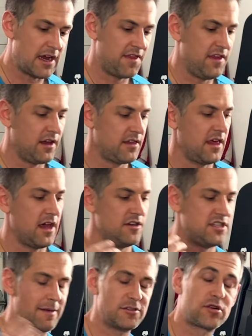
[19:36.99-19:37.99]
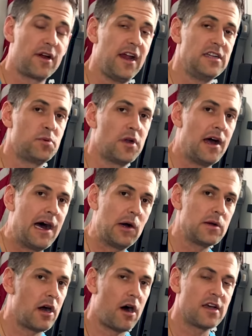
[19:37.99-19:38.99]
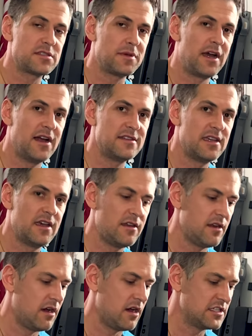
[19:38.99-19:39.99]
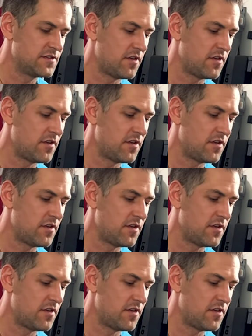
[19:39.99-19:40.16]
I think that James Grage put out awesome content uh, as